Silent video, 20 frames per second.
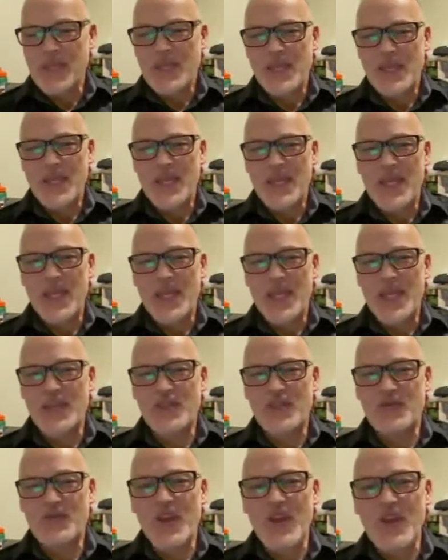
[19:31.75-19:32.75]
And
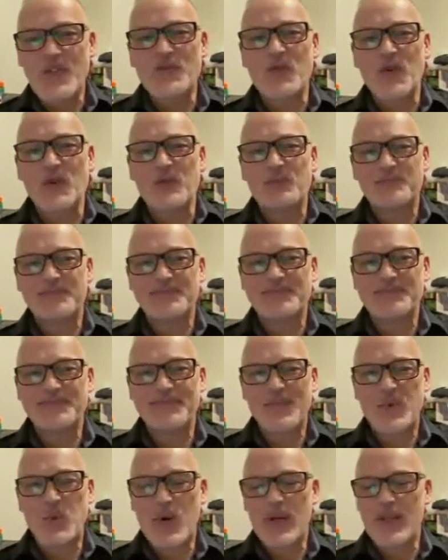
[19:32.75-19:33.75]
the faithful
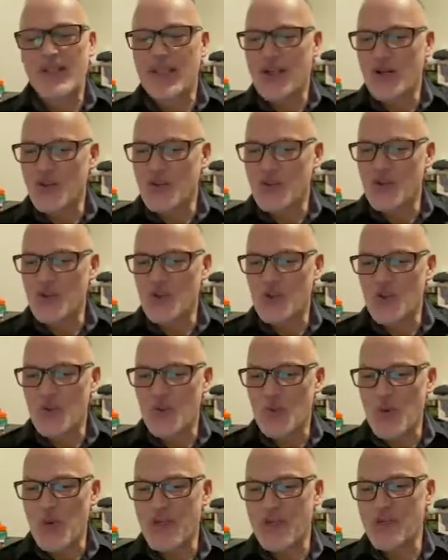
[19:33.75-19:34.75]
went there to
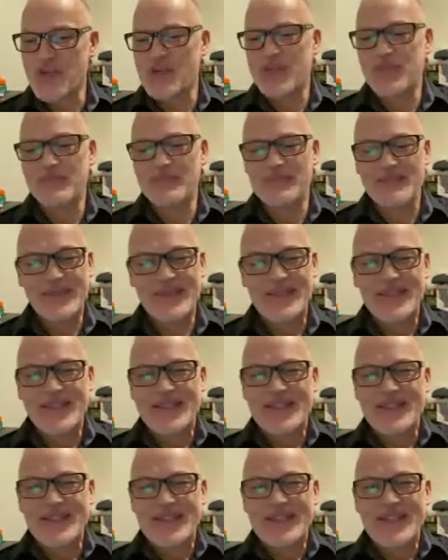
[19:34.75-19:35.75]
witness it
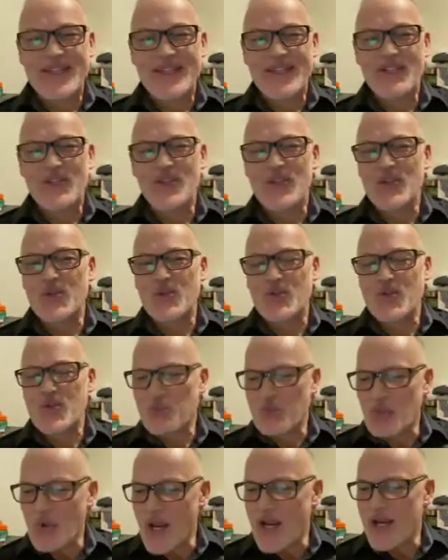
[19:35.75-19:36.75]
and to
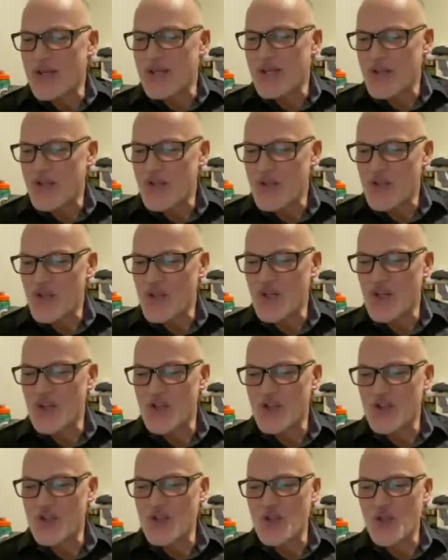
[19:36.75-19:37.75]
spread the
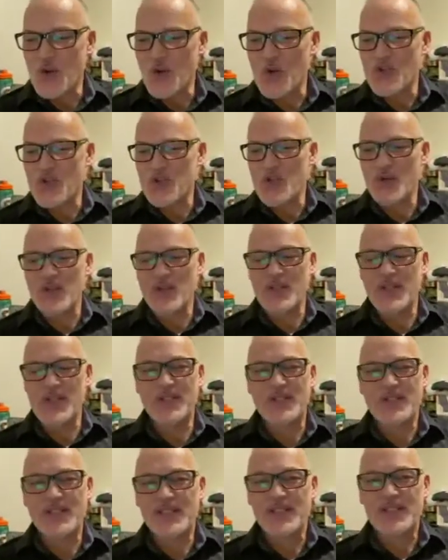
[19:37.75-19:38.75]
news to those who had
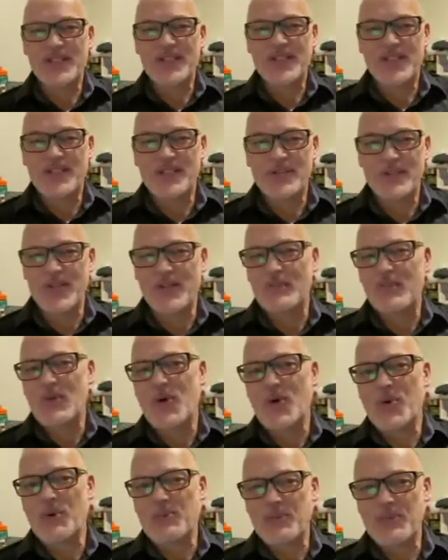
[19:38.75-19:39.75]
given up
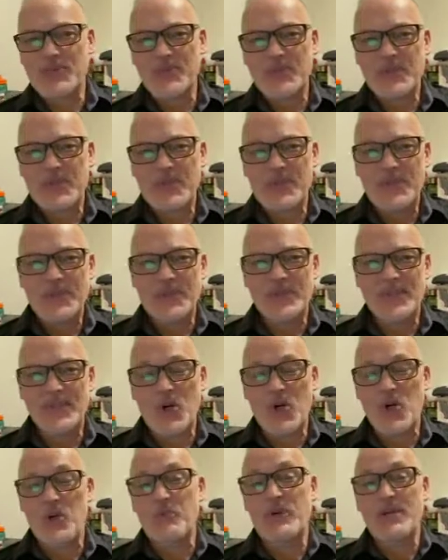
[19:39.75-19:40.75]
hope, that
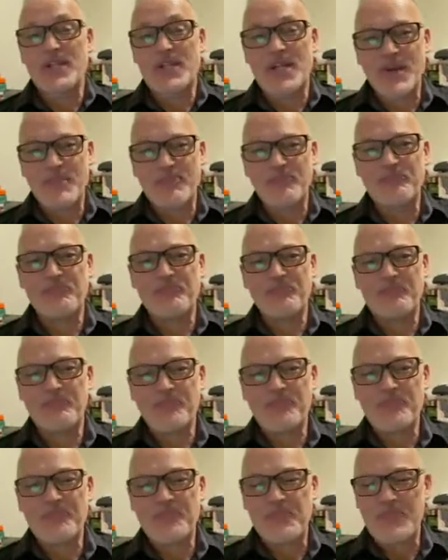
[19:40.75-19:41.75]
hope had come.
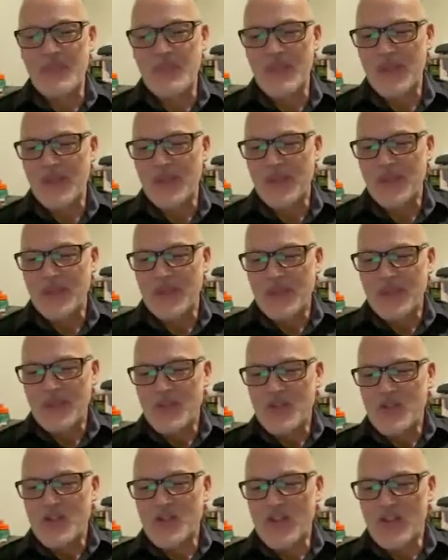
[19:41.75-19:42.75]

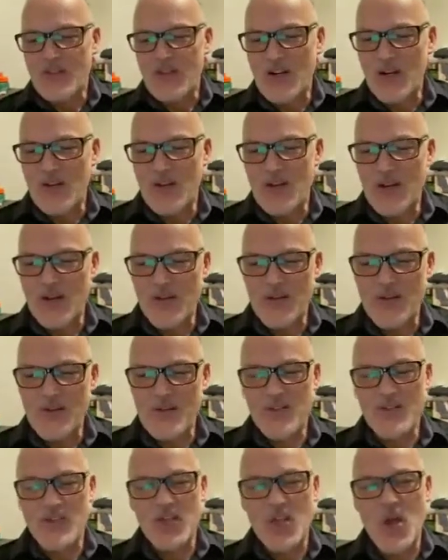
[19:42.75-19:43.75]
700 years
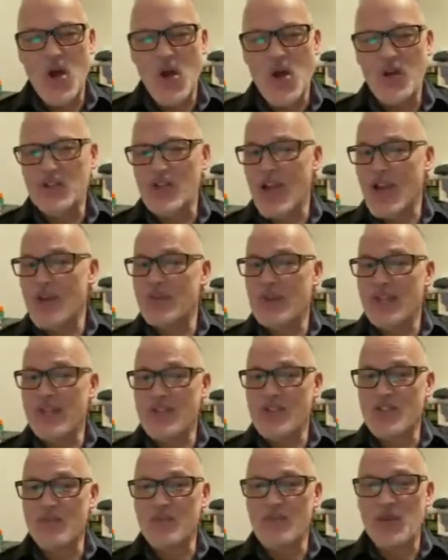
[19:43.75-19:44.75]
is a long time to get
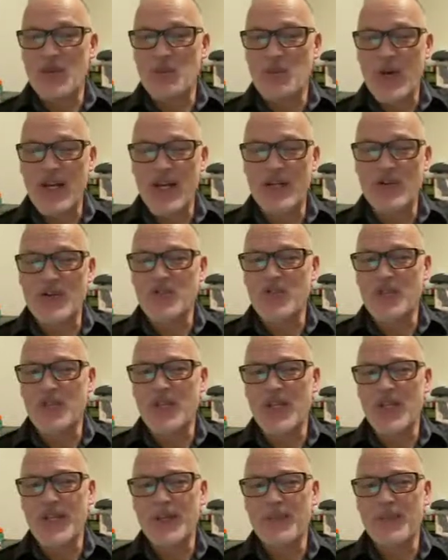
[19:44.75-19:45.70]
something ready, don't you think?